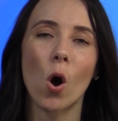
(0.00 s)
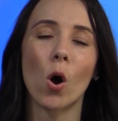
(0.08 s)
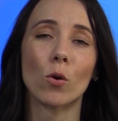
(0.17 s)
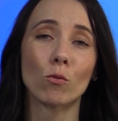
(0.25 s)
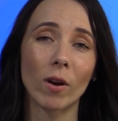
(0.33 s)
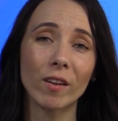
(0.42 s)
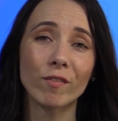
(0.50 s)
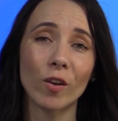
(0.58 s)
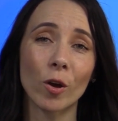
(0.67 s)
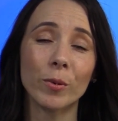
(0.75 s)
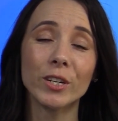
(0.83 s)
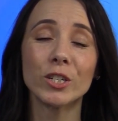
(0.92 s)
on
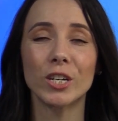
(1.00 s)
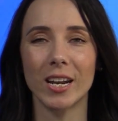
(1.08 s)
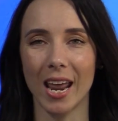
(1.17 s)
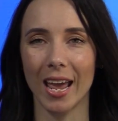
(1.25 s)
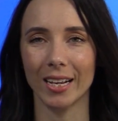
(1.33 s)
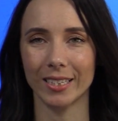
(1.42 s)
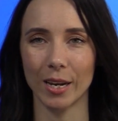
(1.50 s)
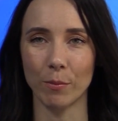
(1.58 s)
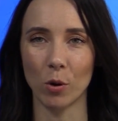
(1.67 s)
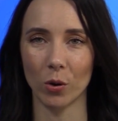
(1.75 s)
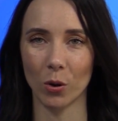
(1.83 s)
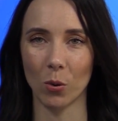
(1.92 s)
refurbished and
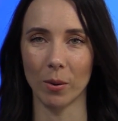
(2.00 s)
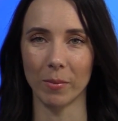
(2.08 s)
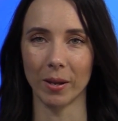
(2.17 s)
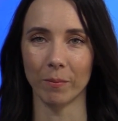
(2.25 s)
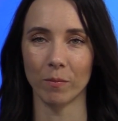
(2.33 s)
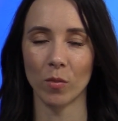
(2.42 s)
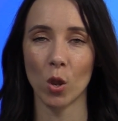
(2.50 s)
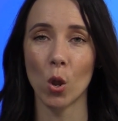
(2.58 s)
ex-demo equipment.